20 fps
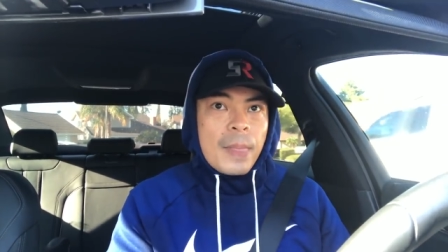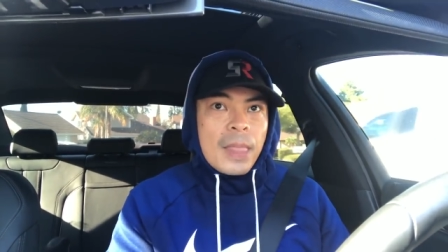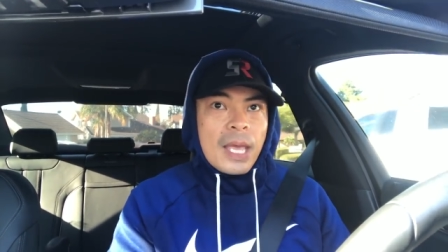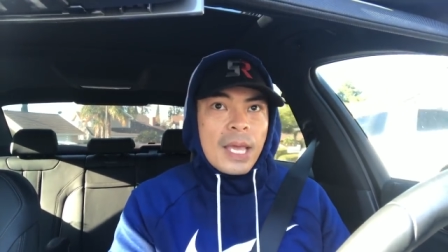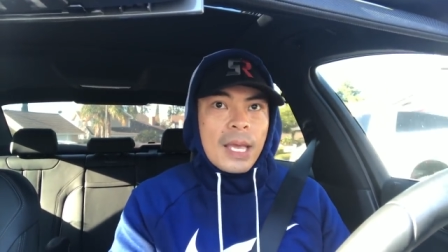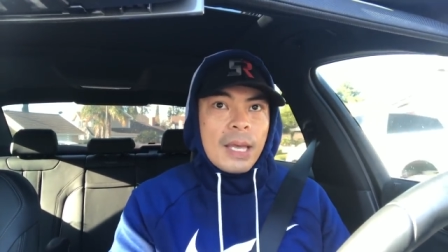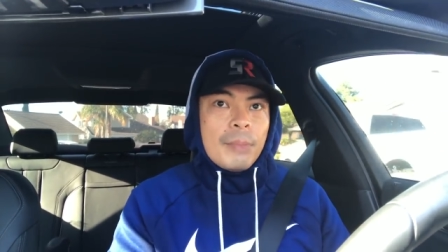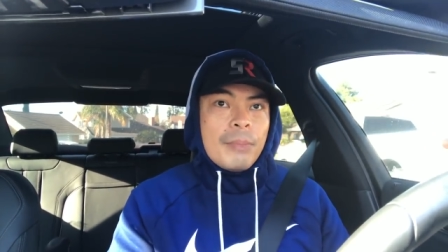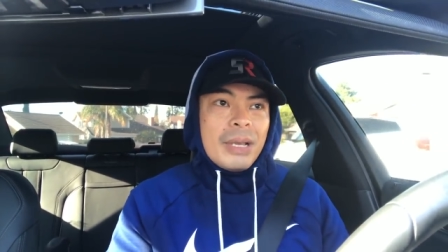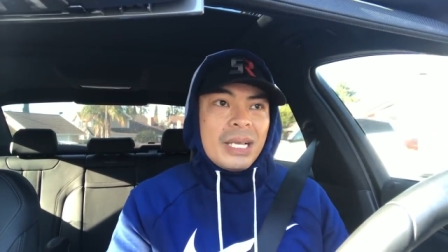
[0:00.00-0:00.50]

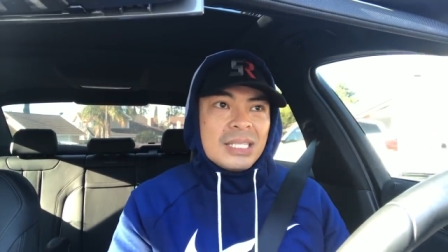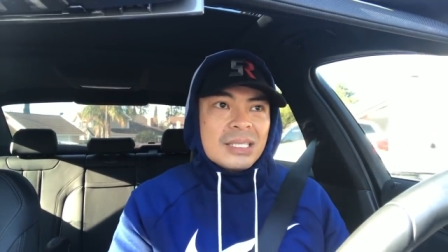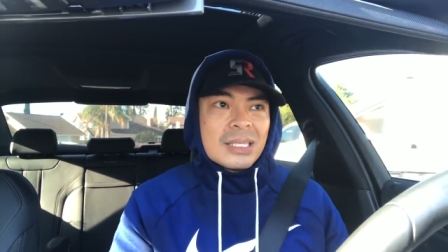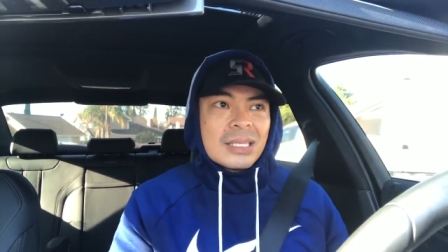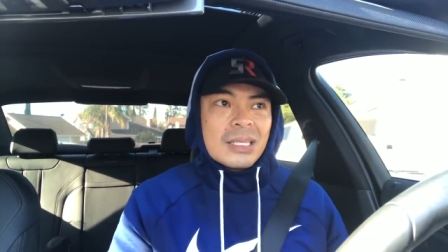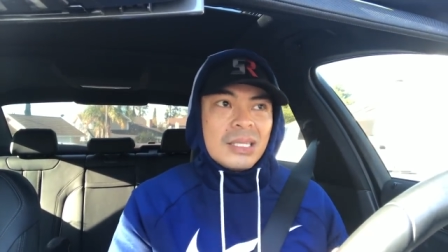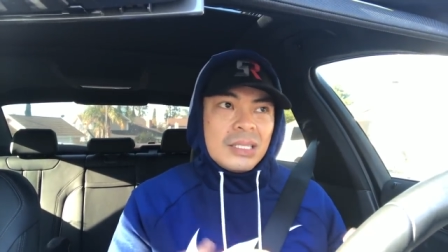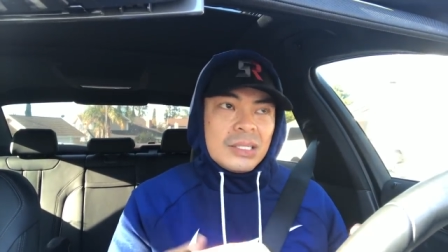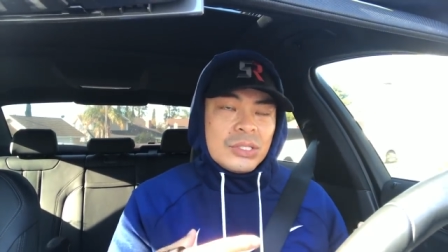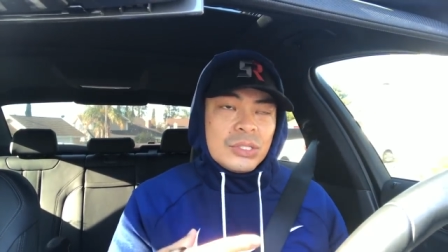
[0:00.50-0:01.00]
And
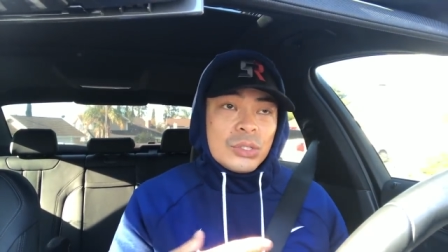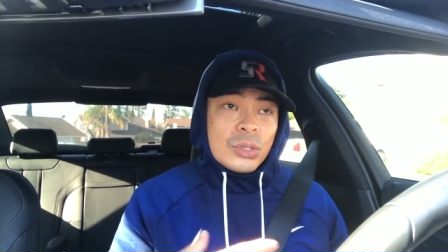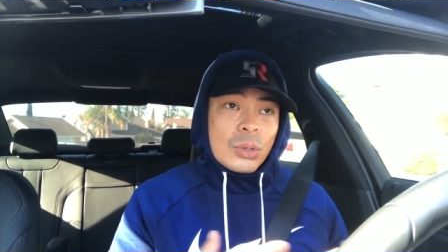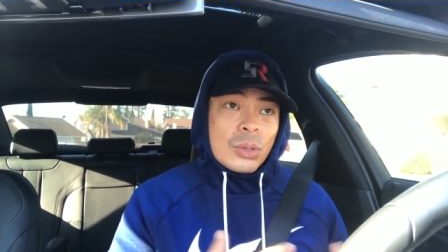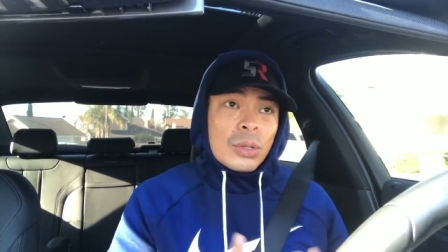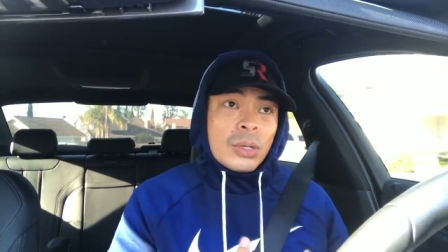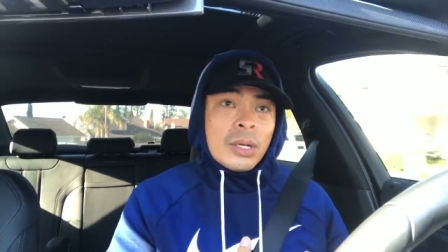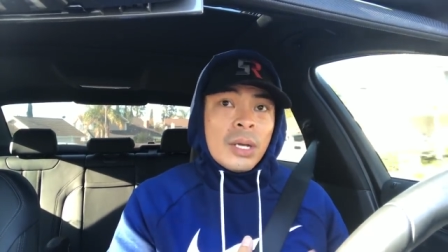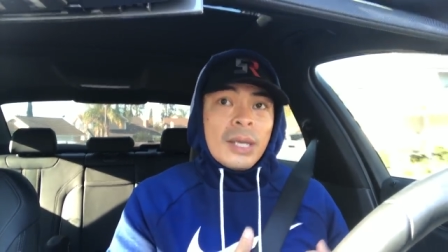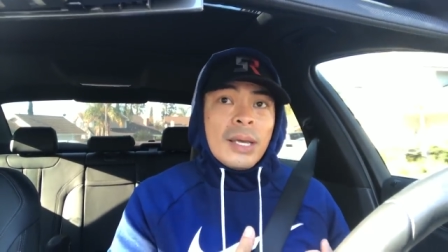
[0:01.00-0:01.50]
basically it's
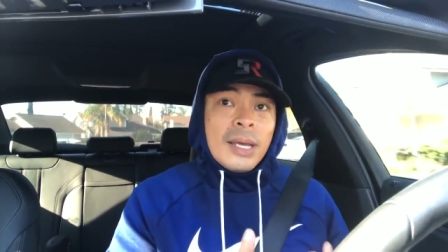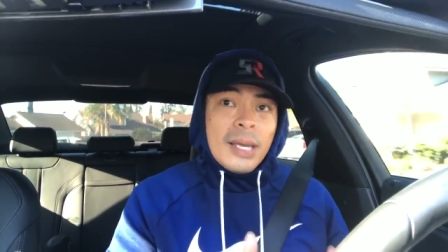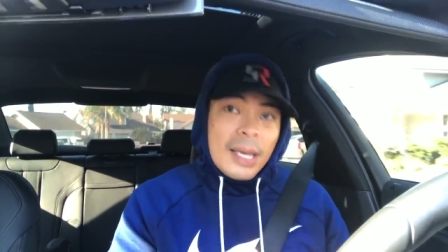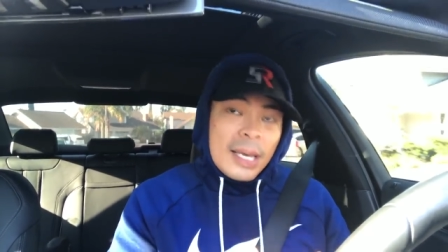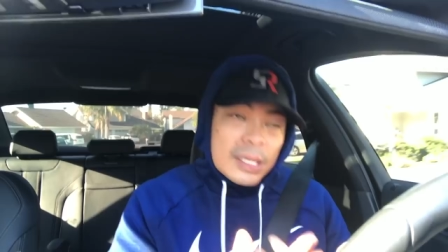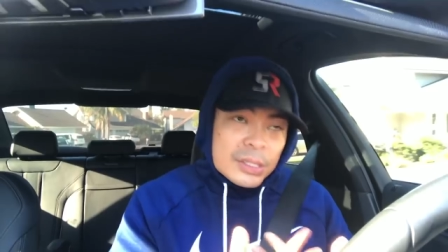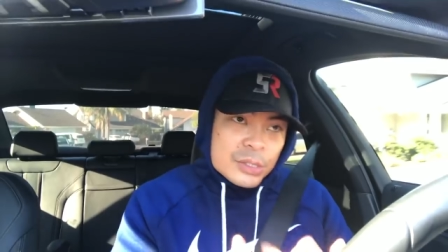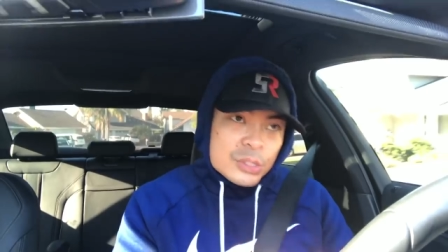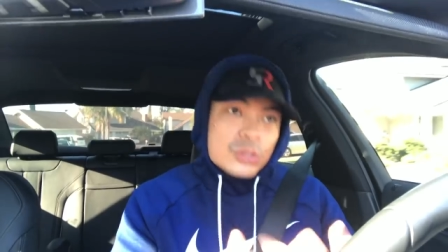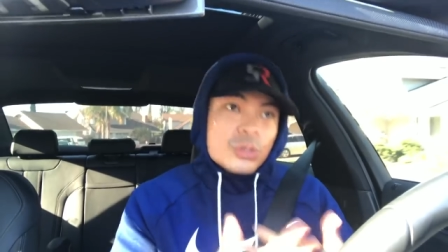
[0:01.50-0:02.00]
your,
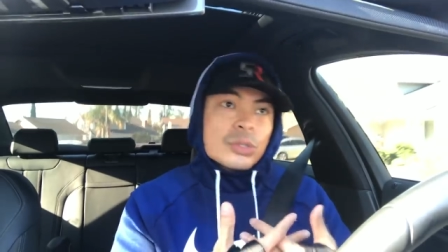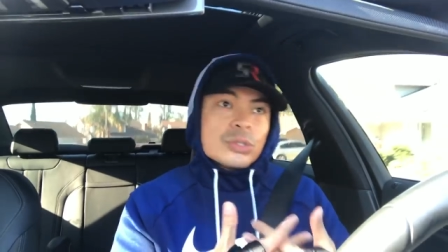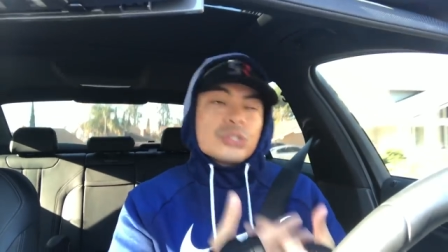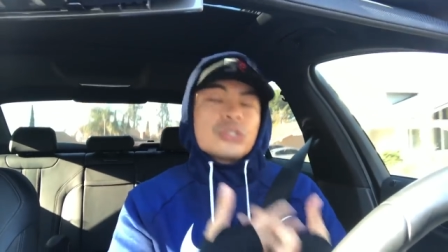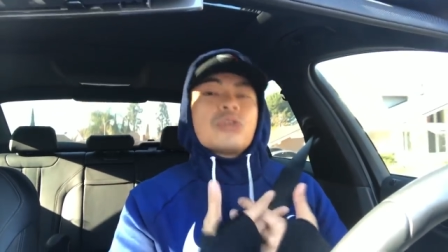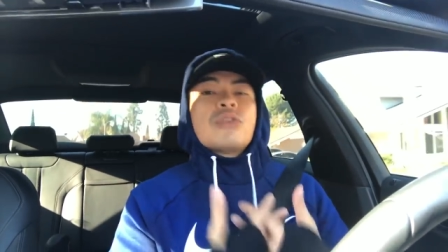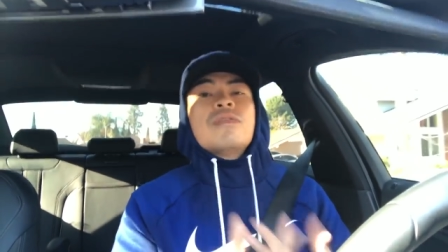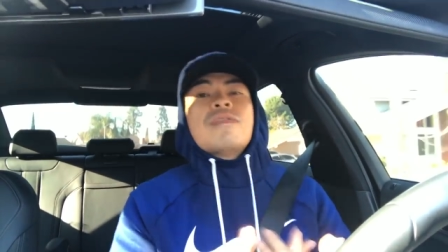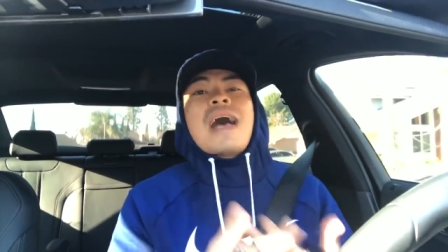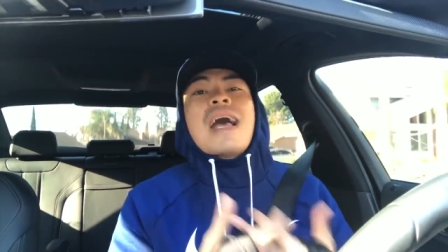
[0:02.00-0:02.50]
it's your
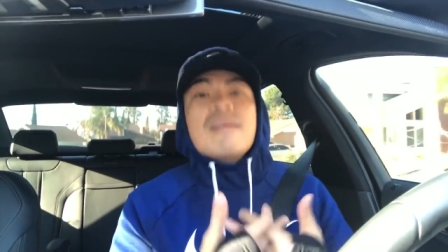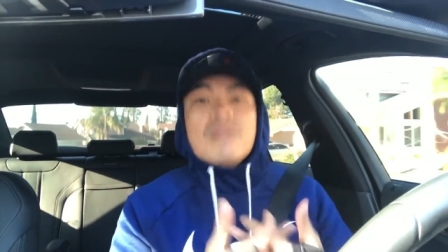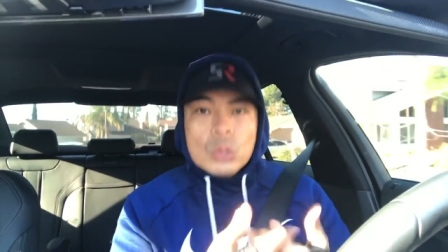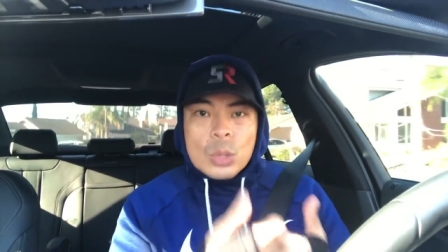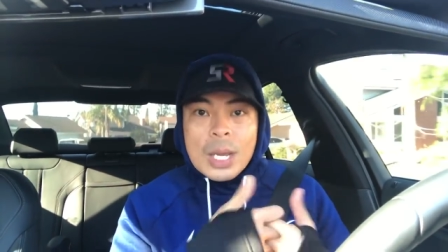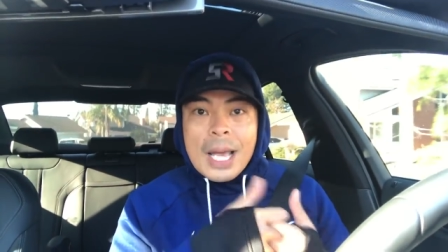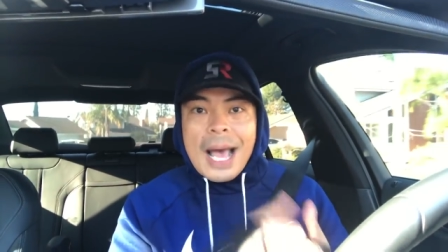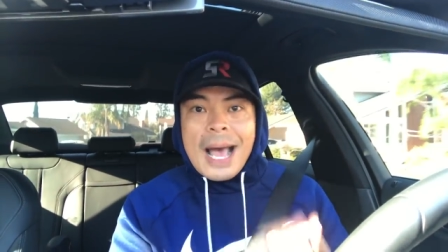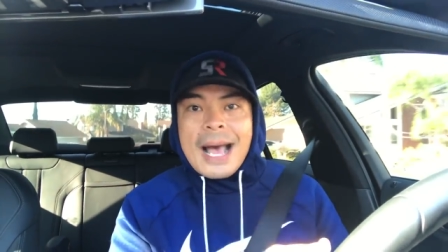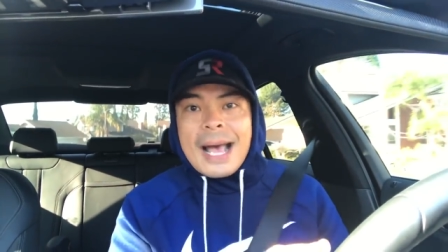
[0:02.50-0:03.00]
survival
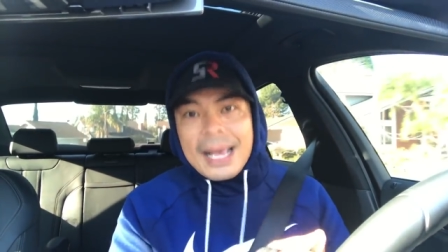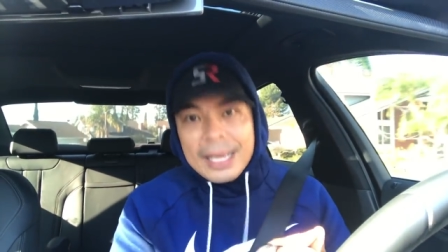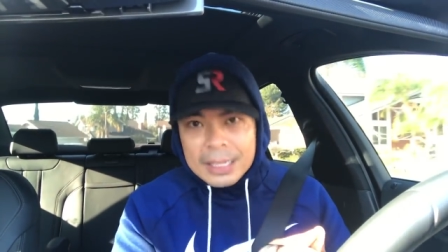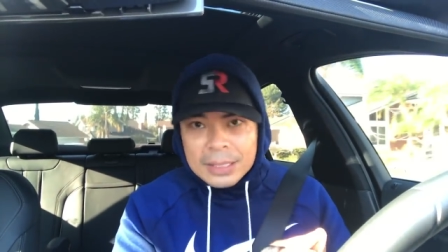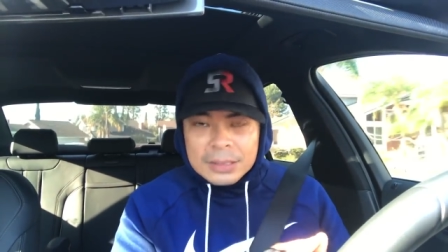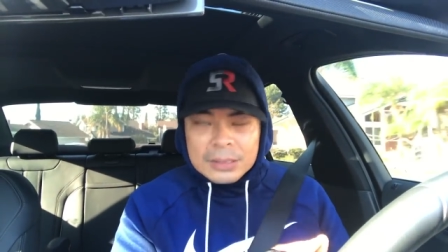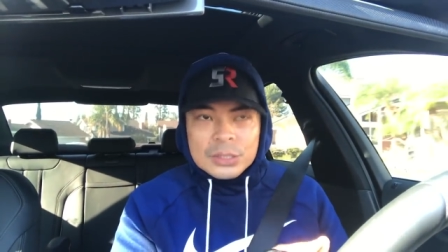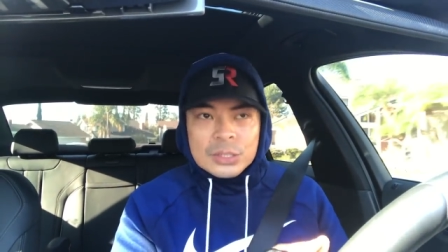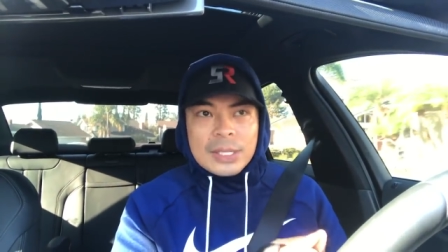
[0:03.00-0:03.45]
guide